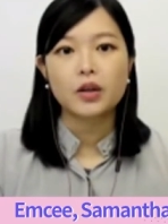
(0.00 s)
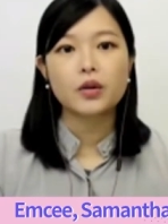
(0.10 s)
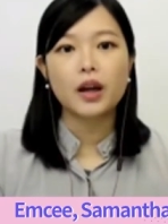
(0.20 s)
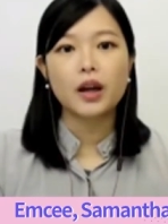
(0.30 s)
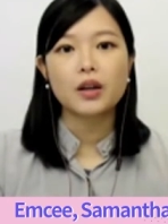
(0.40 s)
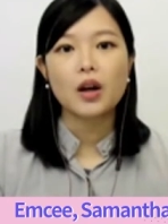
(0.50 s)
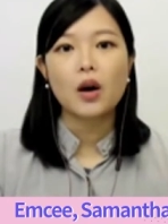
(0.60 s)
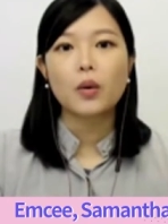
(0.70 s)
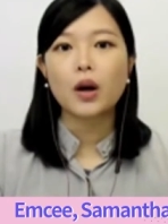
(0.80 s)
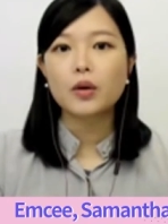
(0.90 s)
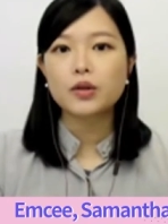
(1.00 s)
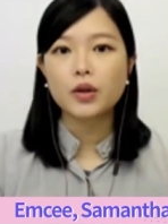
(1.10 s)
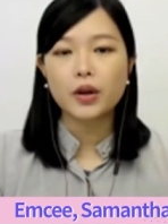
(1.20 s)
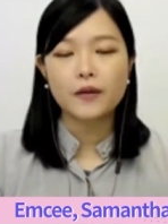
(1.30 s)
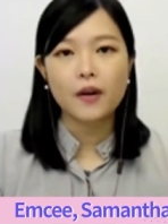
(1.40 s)
Today, we also
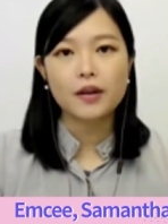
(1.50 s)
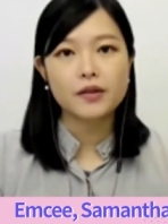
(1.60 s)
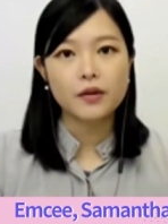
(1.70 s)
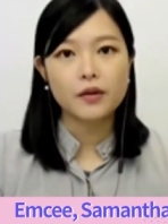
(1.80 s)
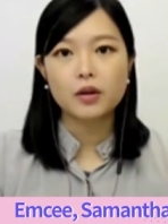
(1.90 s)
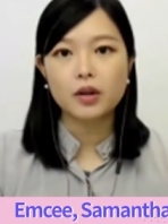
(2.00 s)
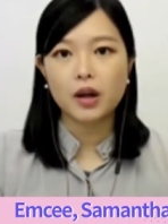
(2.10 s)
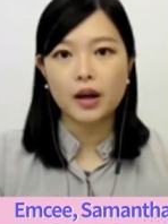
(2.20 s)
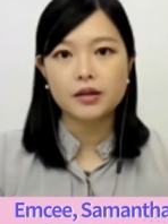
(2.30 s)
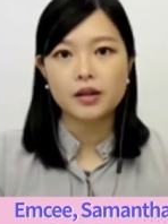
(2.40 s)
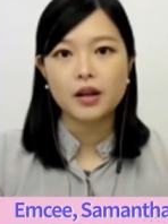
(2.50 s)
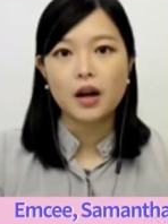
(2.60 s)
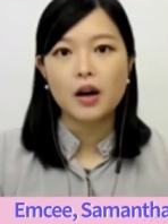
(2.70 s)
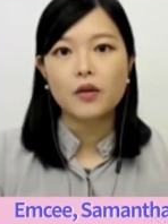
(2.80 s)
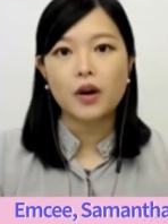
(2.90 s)
invite several guests
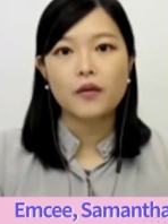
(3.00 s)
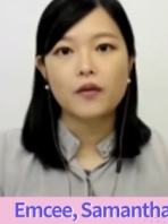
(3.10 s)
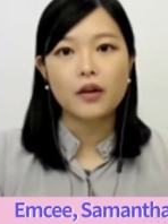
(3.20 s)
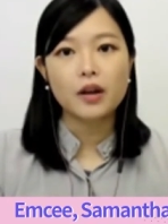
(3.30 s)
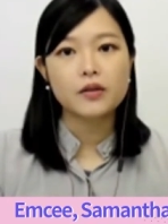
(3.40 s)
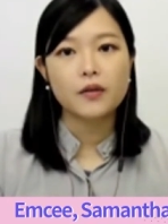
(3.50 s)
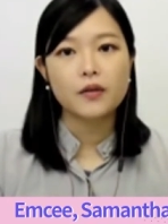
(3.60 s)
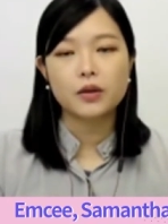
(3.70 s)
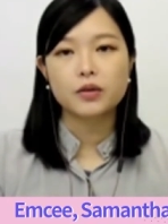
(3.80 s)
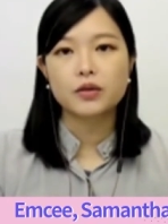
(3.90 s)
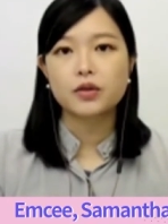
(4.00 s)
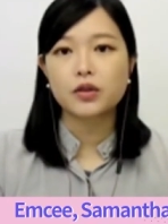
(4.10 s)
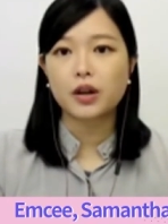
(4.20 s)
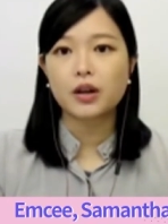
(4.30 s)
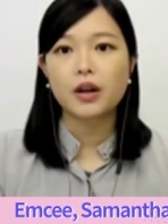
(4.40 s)
from various fields to
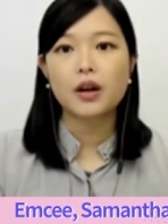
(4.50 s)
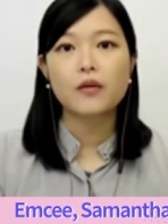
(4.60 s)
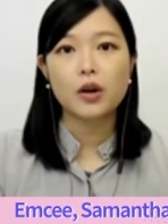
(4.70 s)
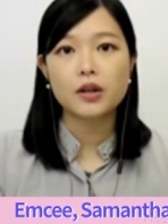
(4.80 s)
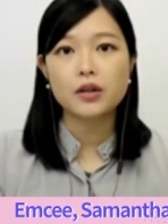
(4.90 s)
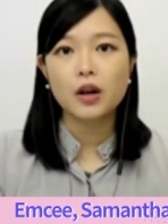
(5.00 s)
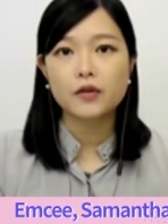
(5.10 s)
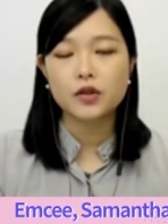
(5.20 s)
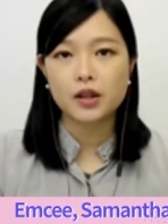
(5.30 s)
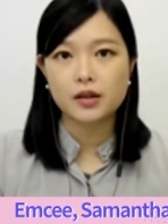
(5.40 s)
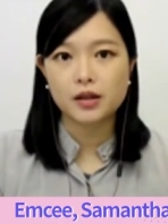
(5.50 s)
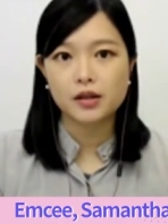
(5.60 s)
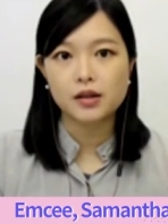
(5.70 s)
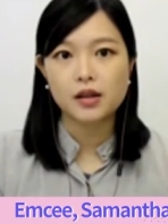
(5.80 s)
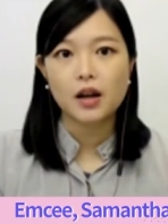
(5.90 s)
share their voice of
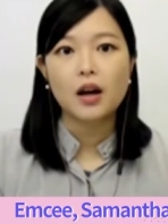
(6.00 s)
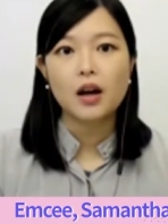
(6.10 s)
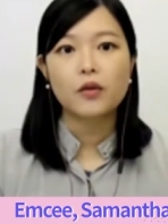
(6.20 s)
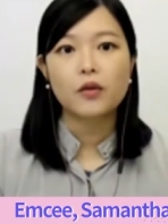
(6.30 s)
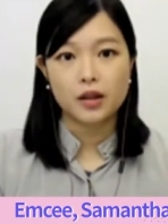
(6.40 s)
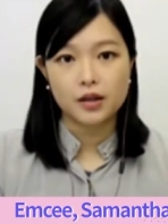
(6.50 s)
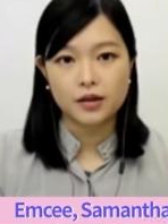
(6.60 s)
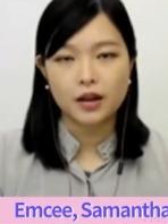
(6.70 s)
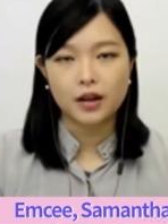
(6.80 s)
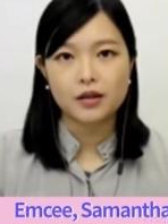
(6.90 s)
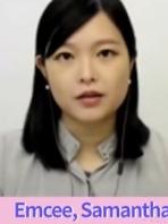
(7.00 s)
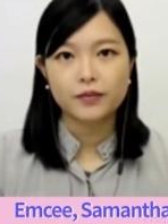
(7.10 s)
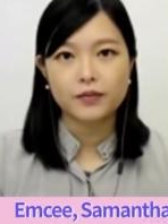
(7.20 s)
justice for this case.